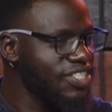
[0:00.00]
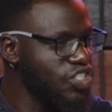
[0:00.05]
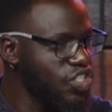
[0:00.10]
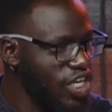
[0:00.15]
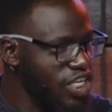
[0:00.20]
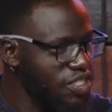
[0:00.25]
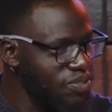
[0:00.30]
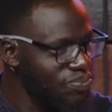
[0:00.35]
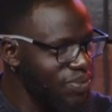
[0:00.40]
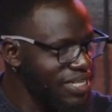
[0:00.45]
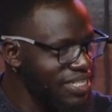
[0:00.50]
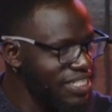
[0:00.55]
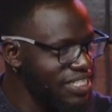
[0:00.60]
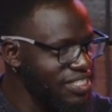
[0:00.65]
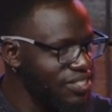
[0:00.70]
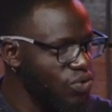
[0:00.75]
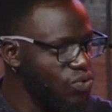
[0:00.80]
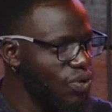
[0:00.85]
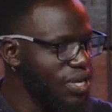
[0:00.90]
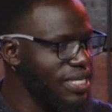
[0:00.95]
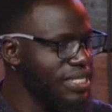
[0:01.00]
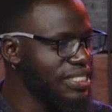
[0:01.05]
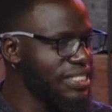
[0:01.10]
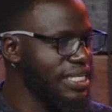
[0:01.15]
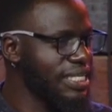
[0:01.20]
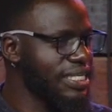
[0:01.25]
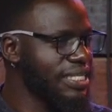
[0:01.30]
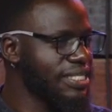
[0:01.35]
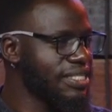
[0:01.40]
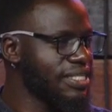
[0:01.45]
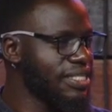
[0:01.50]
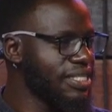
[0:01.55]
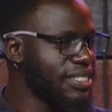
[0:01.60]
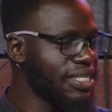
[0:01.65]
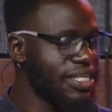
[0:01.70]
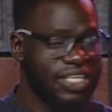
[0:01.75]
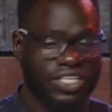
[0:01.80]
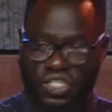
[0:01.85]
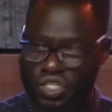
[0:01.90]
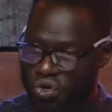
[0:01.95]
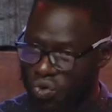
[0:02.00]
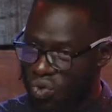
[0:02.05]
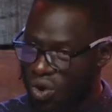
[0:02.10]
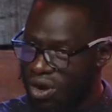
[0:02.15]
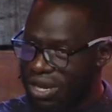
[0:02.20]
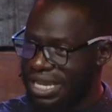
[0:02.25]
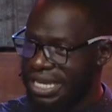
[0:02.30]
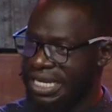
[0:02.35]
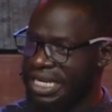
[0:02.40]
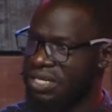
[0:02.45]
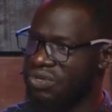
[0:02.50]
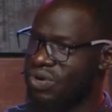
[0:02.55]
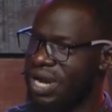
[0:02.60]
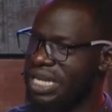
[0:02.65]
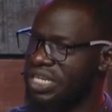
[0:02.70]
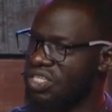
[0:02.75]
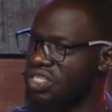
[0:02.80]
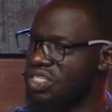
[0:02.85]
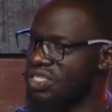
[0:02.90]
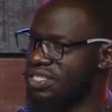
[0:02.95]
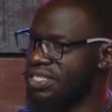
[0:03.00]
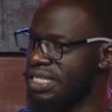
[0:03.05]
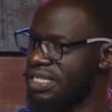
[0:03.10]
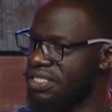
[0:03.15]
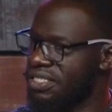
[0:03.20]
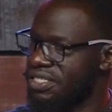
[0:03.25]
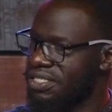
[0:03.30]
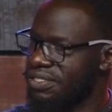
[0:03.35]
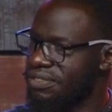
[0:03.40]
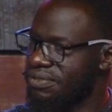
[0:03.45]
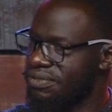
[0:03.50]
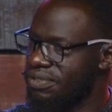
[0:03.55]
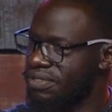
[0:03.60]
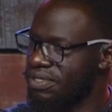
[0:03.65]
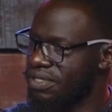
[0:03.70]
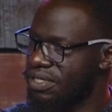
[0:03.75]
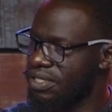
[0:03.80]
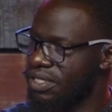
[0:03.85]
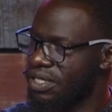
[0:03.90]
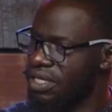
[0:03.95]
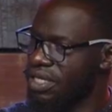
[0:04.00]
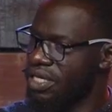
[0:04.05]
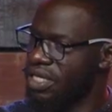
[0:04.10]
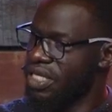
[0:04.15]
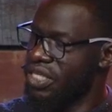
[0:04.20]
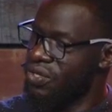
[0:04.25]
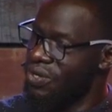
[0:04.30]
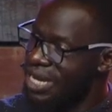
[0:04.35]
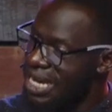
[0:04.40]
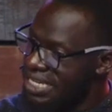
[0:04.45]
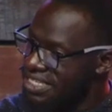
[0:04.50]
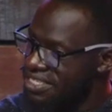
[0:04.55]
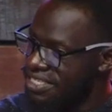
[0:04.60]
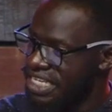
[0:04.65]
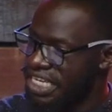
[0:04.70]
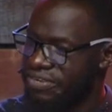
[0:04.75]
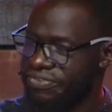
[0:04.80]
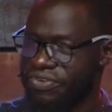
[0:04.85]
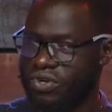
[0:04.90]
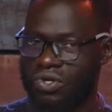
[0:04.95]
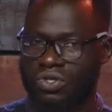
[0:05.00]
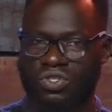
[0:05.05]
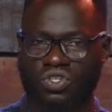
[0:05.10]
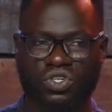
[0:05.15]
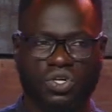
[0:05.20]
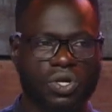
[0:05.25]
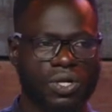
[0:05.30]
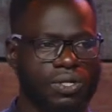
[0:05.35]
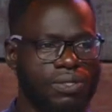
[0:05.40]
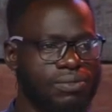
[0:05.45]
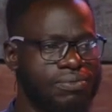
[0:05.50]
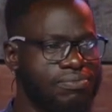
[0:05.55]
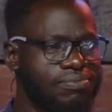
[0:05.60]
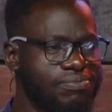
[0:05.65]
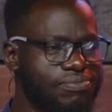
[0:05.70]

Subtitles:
Judgment is awaiting. You're walking in righteousness. You got self-control.